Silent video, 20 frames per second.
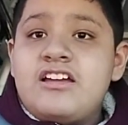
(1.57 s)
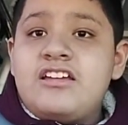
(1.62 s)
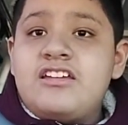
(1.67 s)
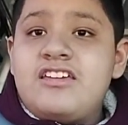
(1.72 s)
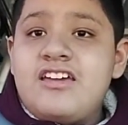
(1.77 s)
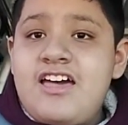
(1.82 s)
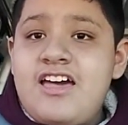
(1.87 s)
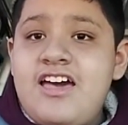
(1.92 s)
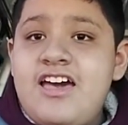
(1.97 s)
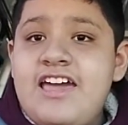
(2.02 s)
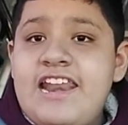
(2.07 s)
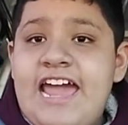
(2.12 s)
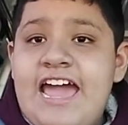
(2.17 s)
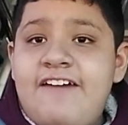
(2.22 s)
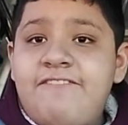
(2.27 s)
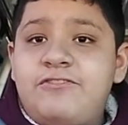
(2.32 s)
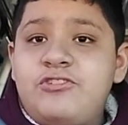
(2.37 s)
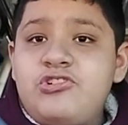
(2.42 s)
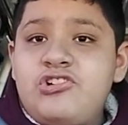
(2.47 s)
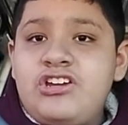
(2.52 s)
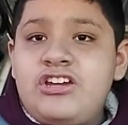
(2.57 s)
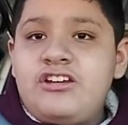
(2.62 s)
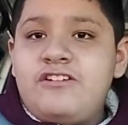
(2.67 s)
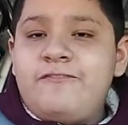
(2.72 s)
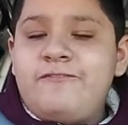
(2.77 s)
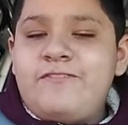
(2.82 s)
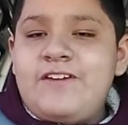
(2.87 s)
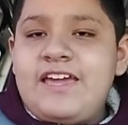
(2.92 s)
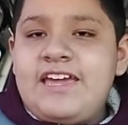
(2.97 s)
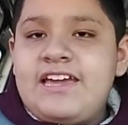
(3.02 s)
Good afternoon,
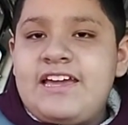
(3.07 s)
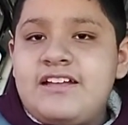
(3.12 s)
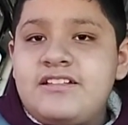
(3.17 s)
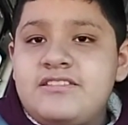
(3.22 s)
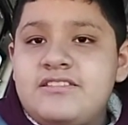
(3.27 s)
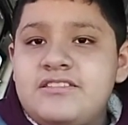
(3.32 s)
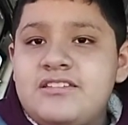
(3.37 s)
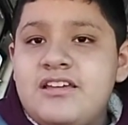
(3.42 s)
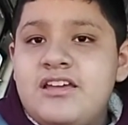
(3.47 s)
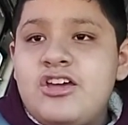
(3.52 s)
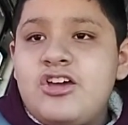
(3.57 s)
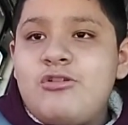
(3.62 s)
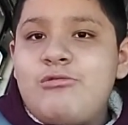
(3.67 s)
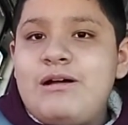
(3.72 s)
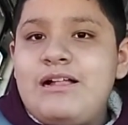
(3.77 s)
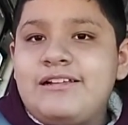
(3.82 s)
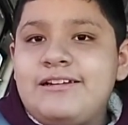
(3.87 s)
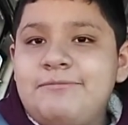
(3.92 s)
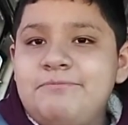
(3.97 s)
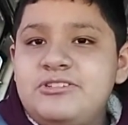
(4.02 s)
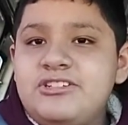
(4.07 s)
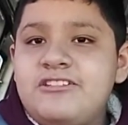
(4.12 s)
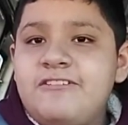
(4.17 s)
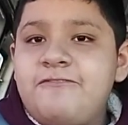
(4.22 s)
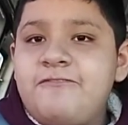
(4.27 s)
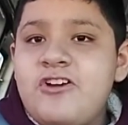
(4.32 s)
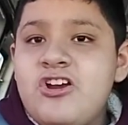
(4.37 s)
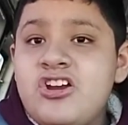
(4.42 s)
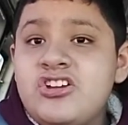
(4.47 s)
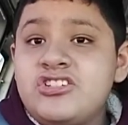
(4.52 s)
fans. Welcome to the
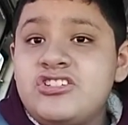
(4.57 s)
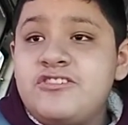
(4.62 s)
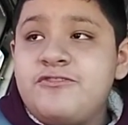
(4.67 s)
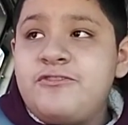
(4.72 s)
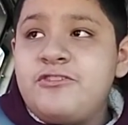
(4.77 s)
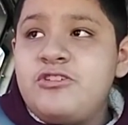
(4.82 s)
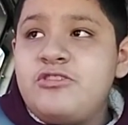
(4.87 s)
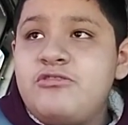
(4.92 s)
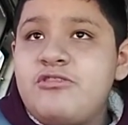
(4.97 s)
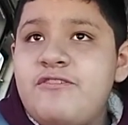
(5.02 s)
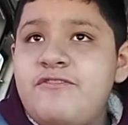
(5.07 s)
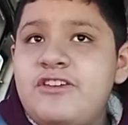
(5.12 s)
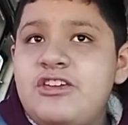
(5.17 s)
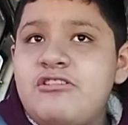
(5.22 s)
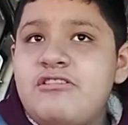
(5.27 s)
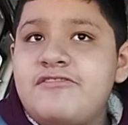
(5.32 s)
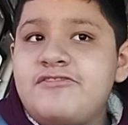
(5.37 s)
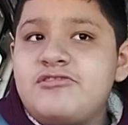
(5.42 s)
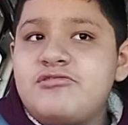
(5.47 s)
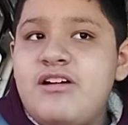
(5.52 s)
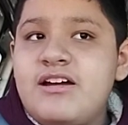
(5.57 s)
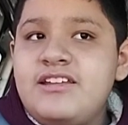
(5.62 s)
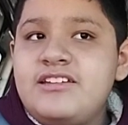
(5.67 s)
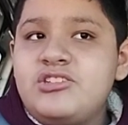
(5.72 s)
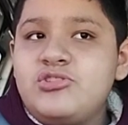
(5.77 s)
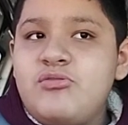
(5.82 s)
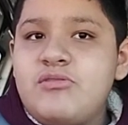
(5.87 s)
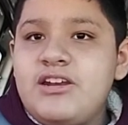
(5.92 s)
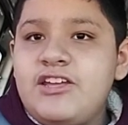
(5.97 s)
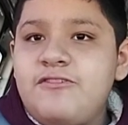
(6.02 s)
first food review of
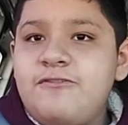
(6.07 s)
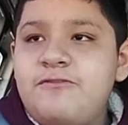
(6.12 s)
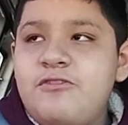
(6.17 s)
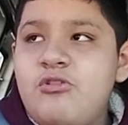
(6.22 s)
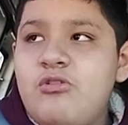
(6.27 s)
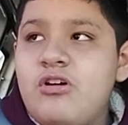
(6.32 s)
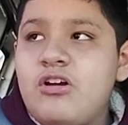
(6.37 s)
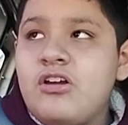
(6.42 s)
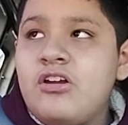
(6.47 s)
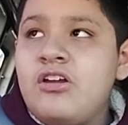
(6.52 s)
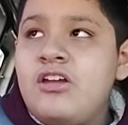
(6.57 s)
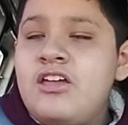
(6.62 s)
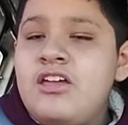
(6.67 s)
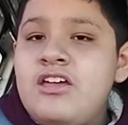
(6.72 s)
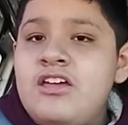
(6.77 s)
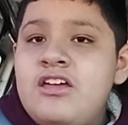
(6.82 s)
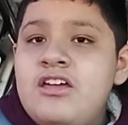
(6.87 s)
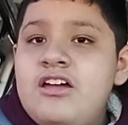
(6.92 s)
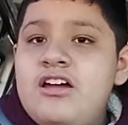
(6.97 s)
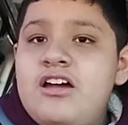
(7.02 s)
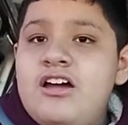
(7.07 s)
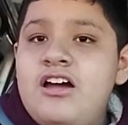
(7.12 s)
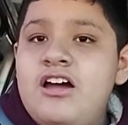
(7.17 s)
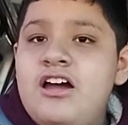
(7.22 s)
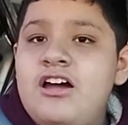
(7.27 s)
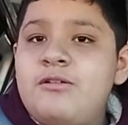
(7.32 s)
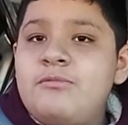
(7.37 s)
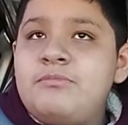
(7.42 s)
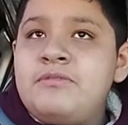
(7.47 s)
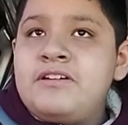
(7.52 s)
2024.
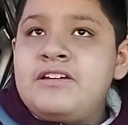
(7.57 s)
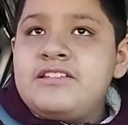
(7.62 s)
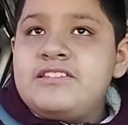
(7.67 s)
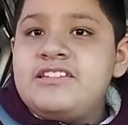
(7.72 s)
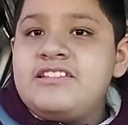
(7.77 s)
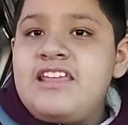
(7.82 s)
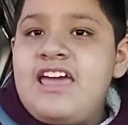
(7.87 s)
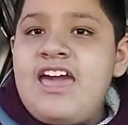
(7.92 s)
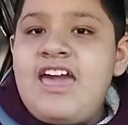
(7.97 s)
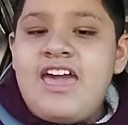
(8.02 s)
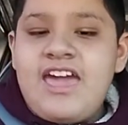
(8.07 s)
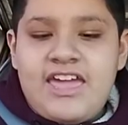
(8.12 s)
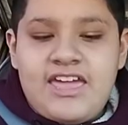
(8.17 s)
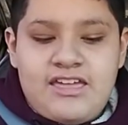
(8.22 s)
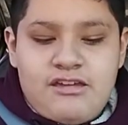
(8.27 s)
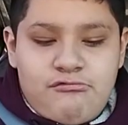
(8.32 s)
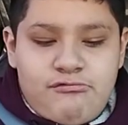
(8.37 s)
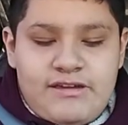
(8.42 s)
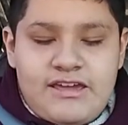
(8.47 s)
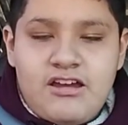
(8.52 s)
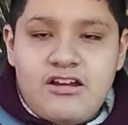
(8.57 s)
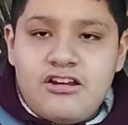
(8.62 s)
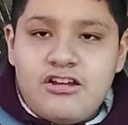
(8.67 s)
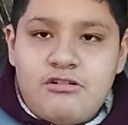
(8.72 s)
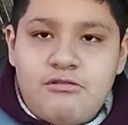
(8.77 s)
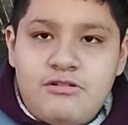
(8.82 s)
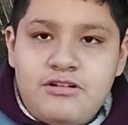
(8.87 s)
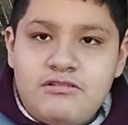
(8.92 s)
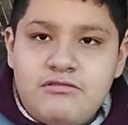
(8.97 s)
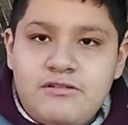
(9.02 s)
Um, today we are
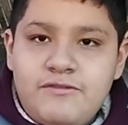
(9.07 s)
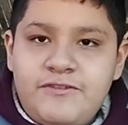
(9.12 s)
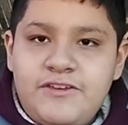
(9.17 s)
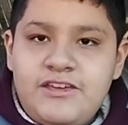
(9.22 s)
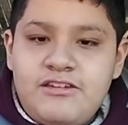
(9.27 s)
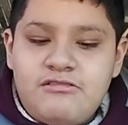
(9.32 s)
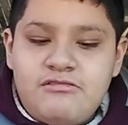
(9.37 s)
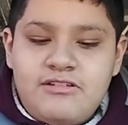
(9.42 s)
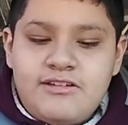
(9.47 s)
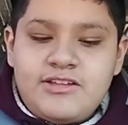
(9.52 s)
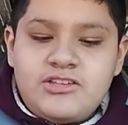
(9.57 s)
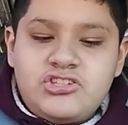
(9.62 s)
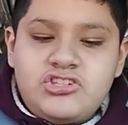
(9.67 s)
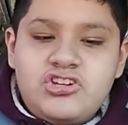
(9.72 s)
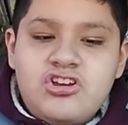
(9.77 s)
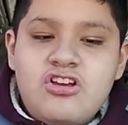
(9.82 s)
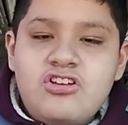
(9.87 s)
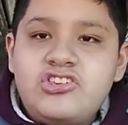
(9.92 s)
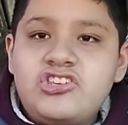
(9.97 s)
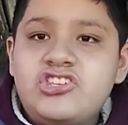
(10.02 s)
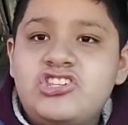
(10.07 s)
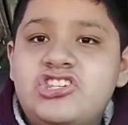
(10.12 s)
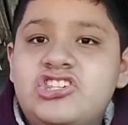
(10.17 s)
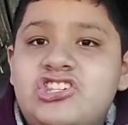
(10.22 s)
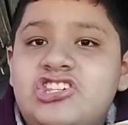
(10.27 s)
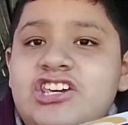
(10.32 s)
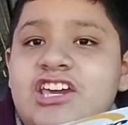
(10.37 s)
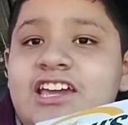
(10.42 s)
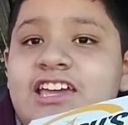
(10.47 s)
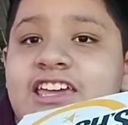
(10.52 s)
going to review Church's
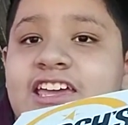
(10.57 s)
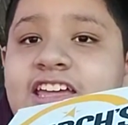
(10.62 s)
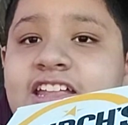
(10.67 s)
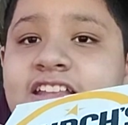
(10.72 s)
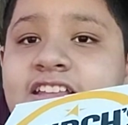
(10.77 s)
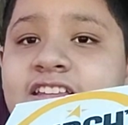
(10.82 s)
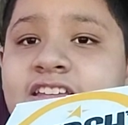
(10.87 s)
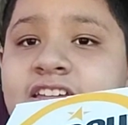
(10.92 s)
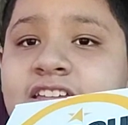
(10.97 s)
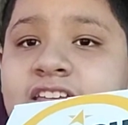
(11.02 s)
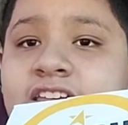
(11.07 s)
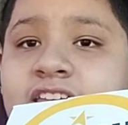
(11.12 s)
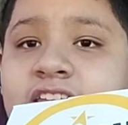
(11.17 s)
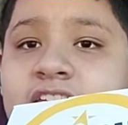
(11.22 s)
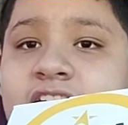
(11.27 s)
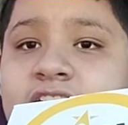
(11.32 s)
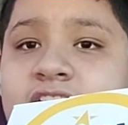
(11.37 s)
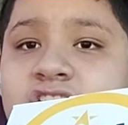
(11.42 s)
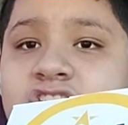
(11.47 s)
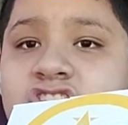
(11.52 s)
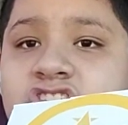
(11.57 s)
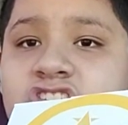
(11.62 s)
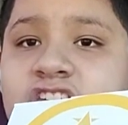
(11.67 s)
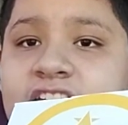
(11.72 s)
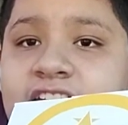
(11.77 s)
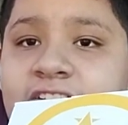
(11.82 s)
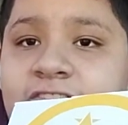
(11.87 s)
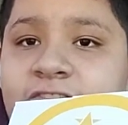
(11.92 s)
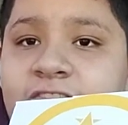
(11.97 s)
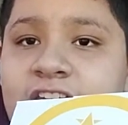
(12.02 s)
Chicken
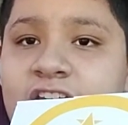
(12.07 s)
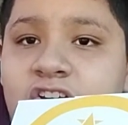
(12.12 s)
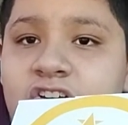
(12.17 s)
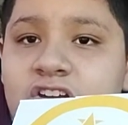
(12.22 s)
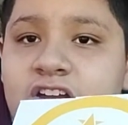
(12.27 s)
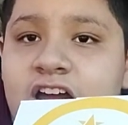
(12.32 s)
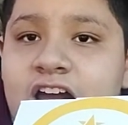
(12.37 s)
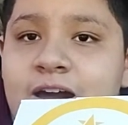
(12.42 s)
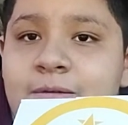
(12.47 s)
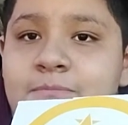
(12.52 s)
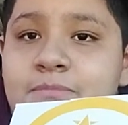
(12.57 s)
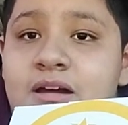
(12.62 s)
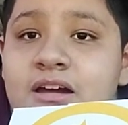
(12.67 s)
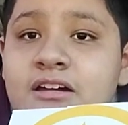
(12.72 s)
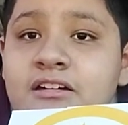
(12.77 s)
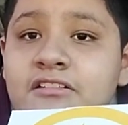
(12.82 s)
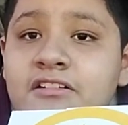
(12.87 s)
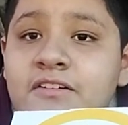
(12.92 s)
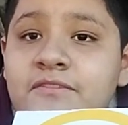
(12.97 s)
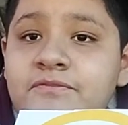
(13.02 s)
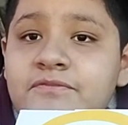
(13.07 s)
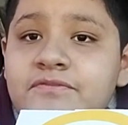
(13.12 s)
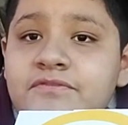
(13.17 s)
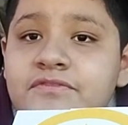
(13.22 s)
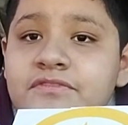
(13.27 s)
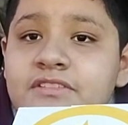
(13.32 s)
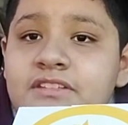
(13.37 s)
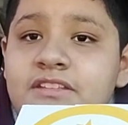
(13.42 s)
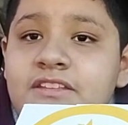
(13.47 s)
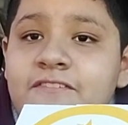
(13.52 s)
Chicken Finger Combo,
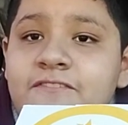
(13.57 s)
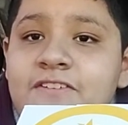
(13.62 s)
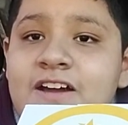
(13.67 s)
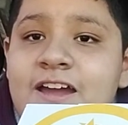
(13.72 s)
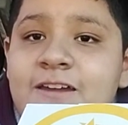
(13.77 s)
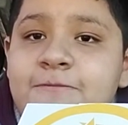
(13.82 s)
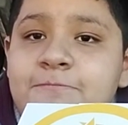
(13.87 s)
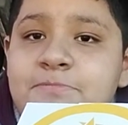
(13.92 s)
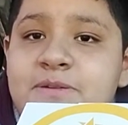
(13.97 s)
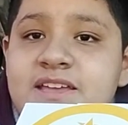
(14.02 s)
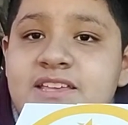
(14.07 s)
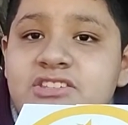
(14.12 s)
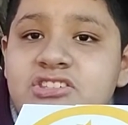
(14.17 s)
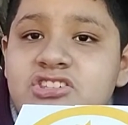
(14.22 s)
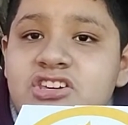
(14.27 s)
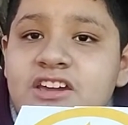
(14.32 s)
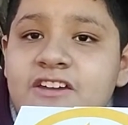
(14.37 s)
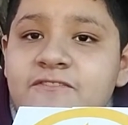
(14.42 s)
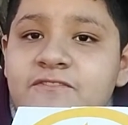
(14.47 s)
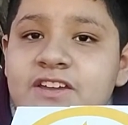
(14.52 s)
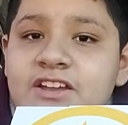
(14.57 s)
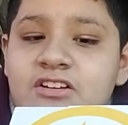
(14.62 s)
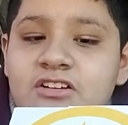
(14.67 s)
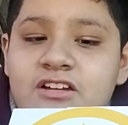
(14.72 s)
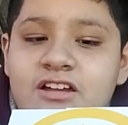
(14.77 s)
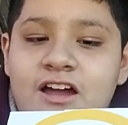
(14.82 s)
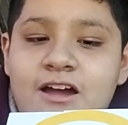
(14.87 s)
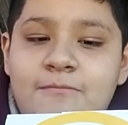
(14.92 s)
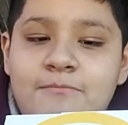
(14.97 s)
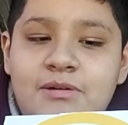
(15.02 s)
the five-piece chicken finger
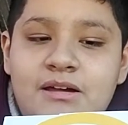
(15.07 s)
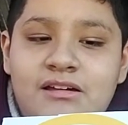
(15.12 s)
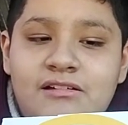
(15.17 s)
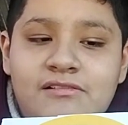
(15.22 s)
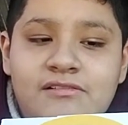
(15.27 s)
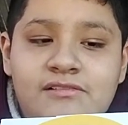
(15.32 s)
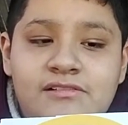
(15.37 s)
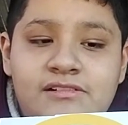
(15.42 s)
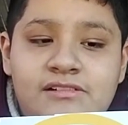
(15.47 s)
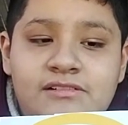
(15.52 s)
combo.